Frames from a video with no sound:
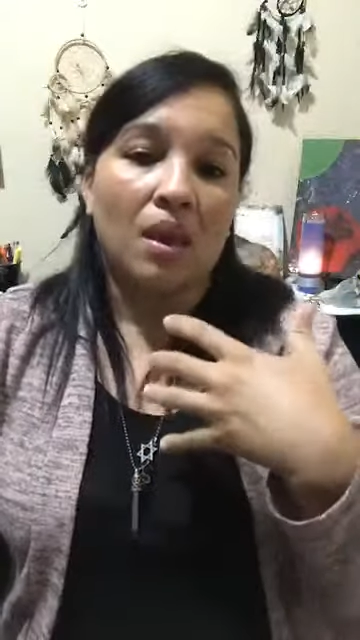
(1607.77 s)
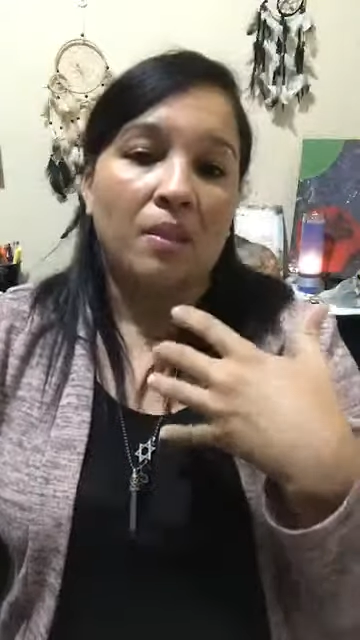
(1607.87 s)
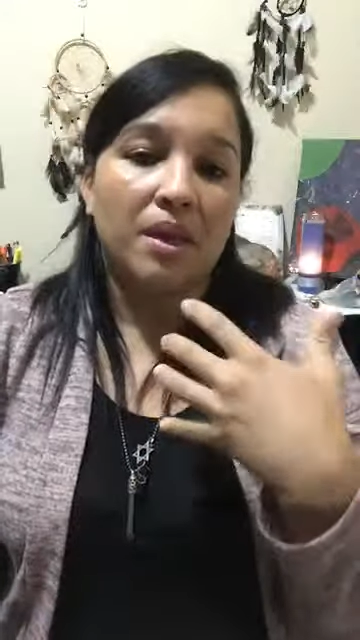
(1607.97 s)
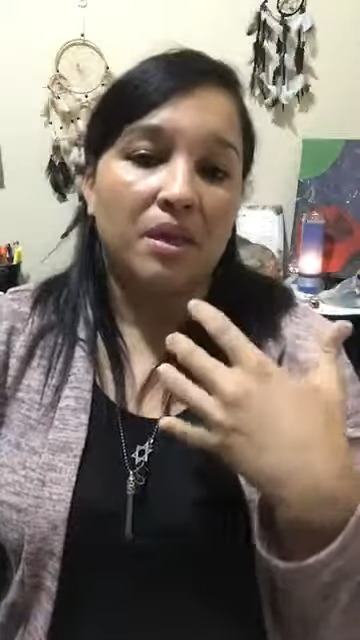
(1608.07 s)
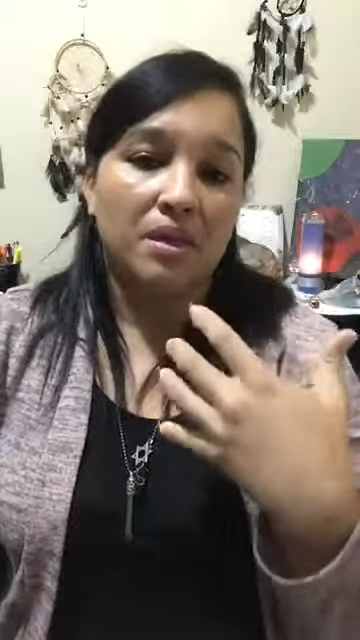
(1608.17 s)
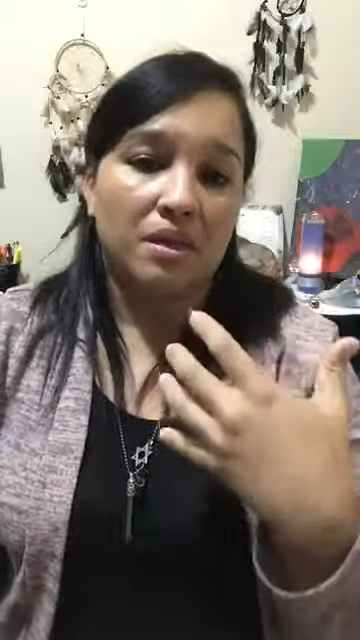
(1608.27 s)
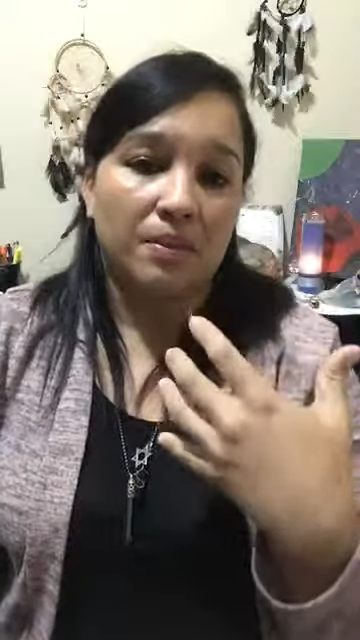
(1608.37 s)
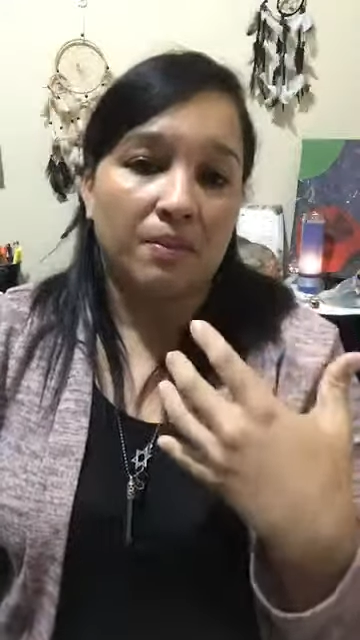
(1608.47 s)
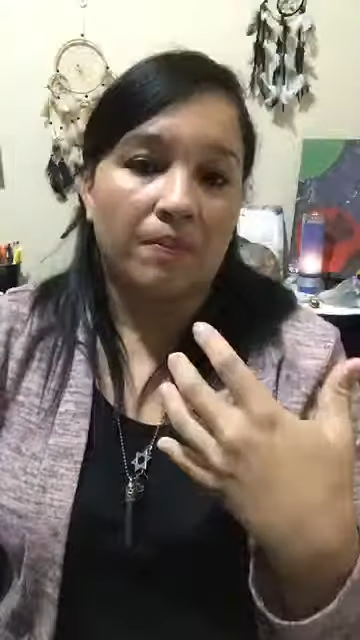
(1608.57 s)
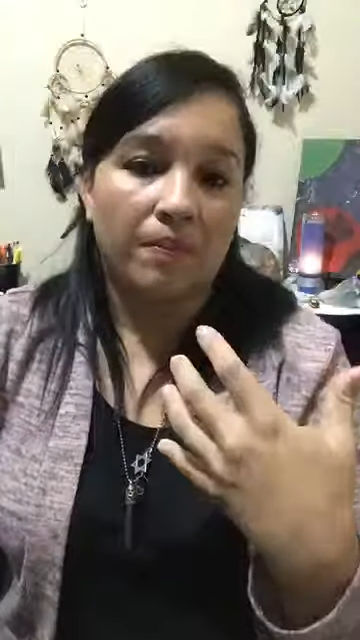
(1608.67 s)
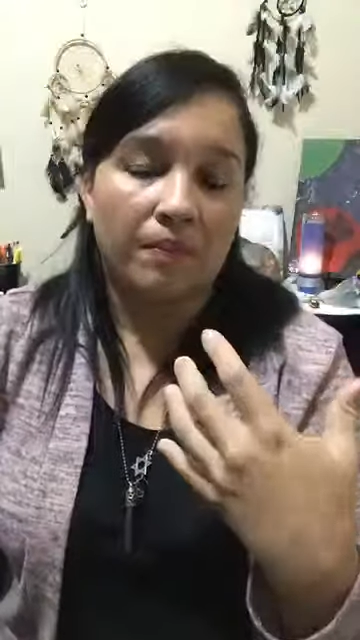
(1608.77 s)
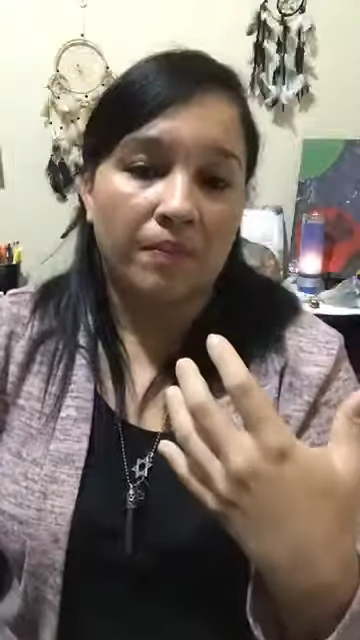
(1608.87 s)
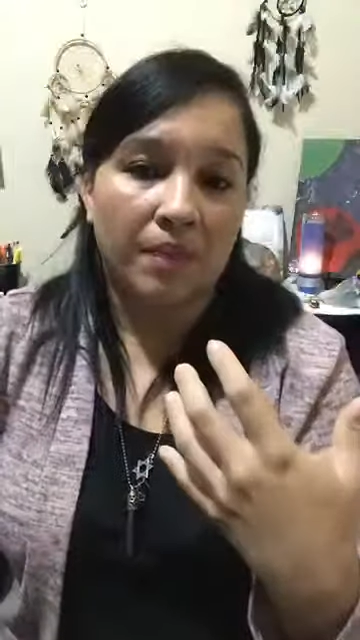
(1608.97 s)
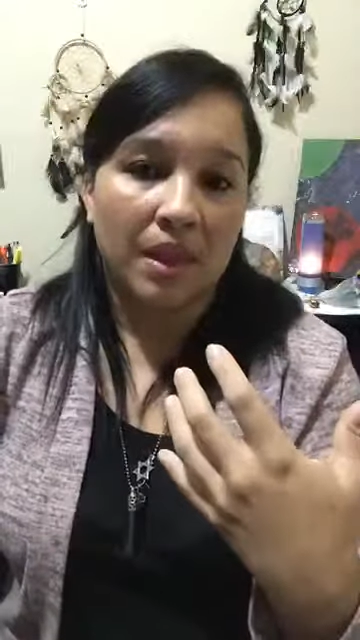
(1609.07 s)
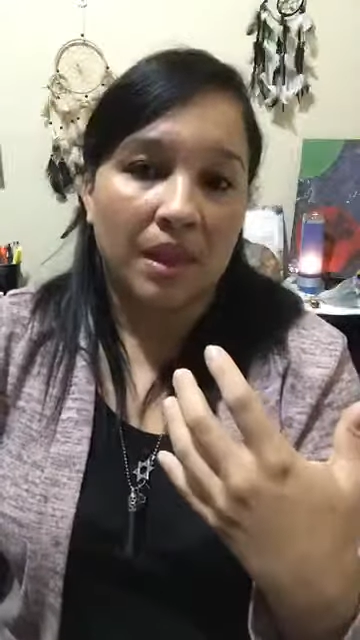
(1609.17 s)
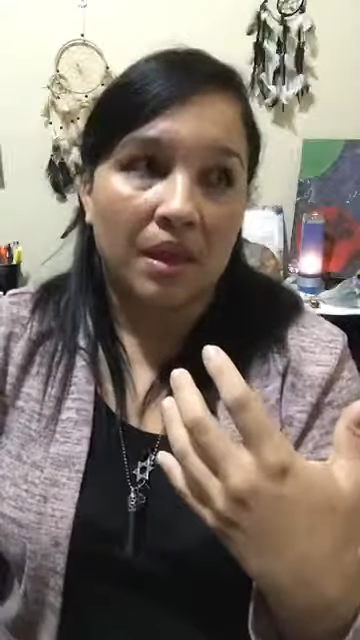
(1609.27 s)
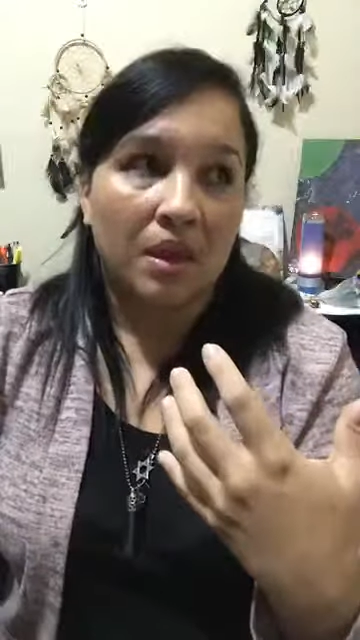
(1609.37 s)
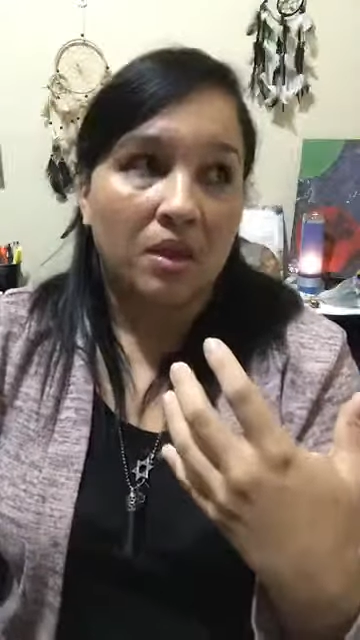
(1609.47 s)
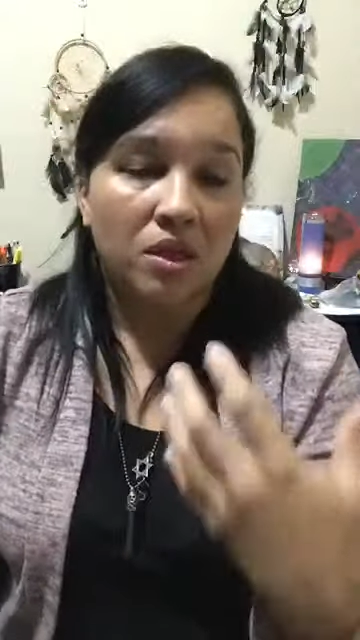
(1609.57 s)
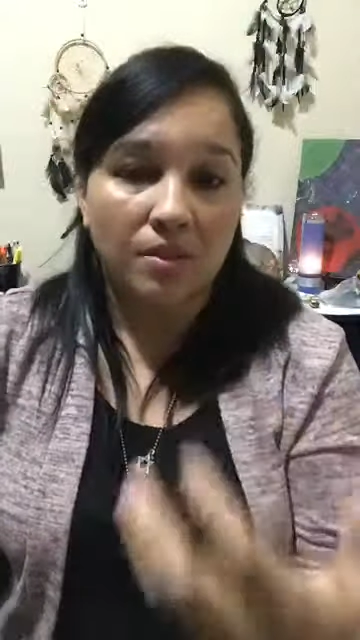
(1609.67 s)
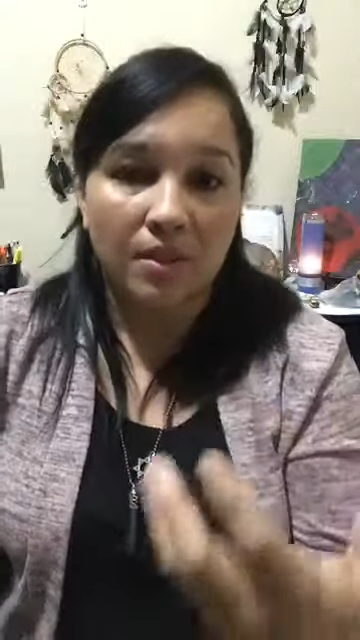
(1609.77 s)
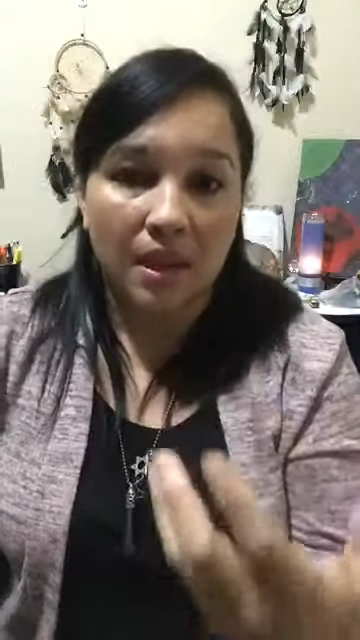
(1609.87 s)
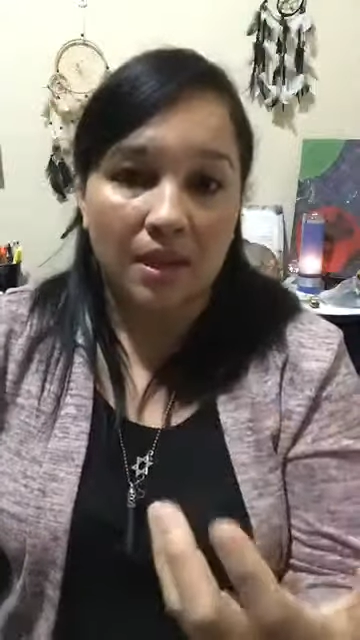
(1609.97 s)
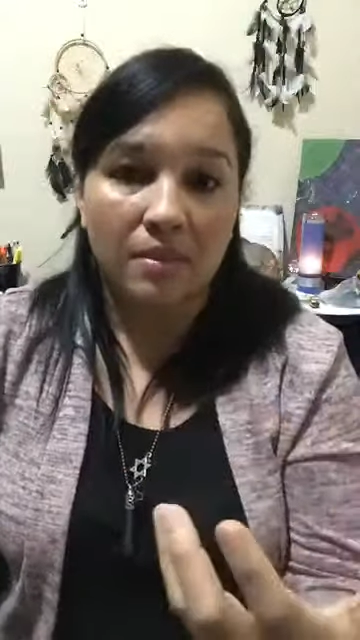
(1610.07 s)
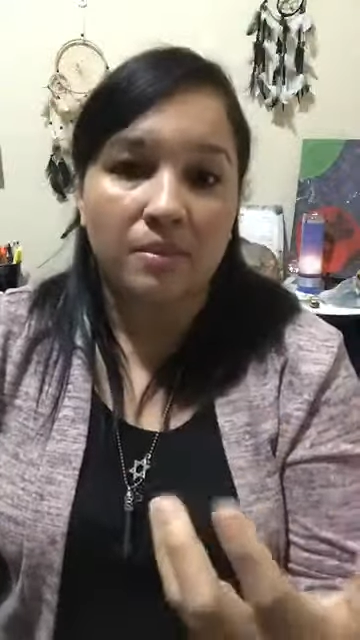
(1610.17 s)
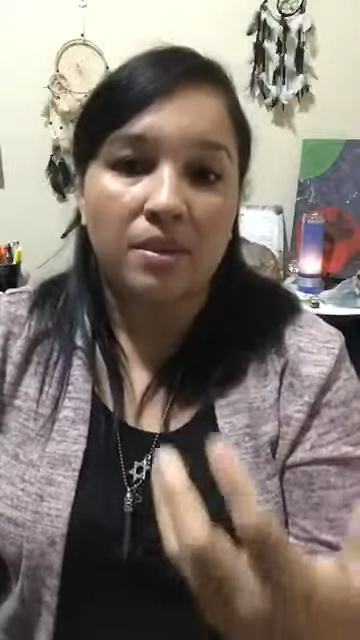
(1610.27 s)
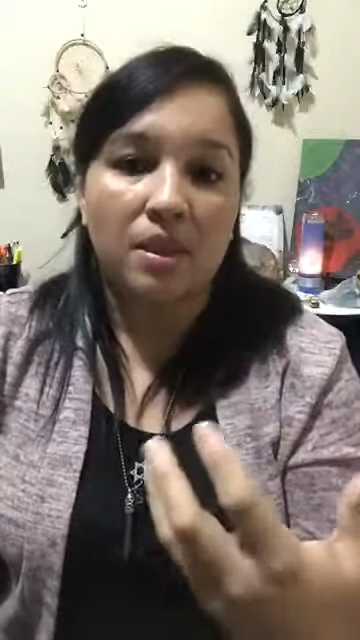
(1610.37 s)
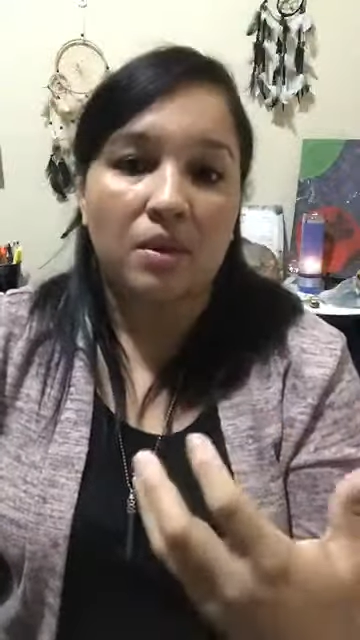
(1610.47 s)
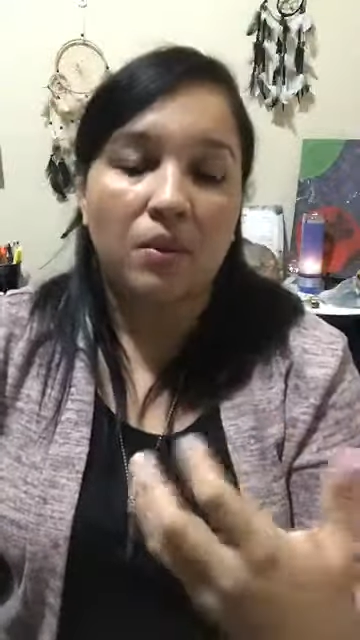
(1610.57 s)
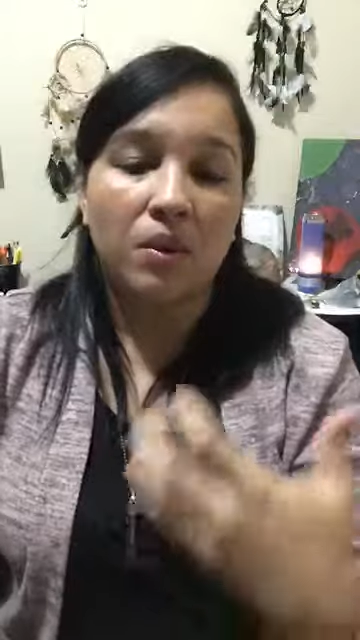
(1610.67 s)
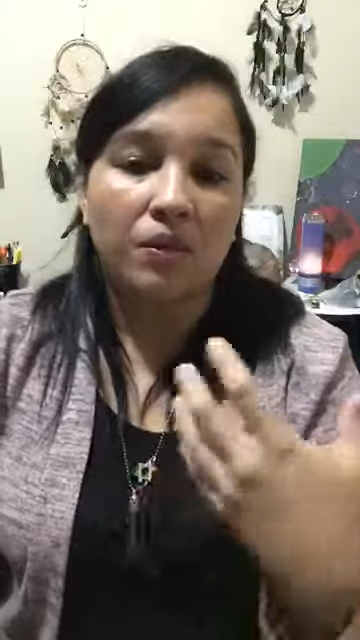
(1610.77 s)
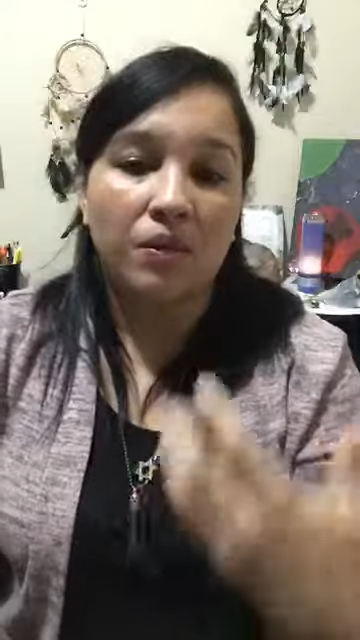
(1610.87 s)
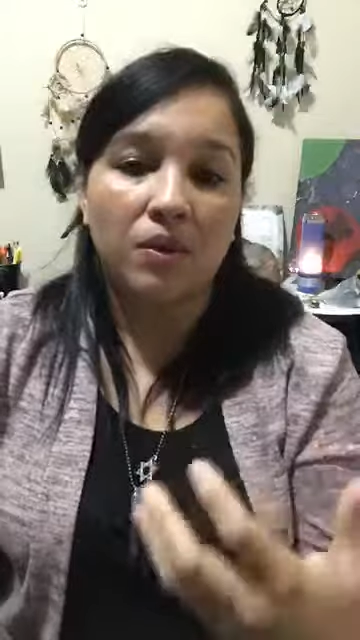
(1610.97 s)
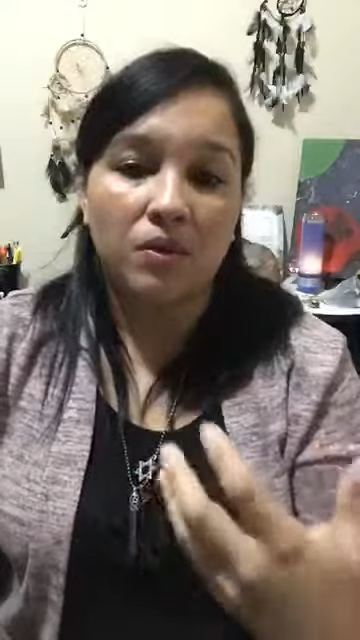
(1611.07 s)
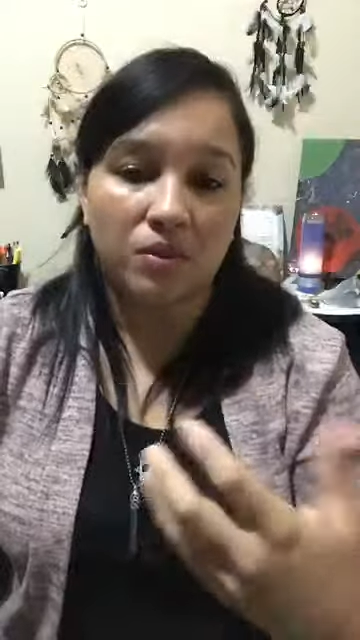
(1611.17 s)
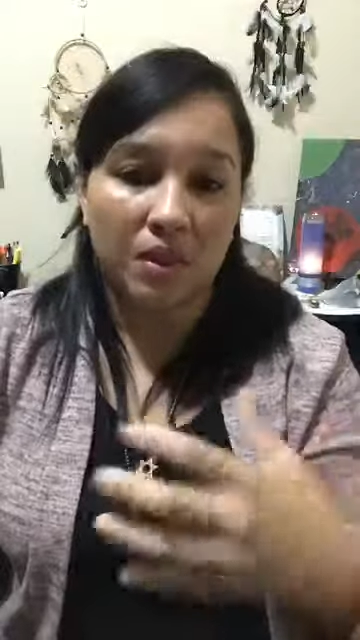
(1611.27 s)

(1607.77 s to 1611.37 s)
Because sometimes we focus,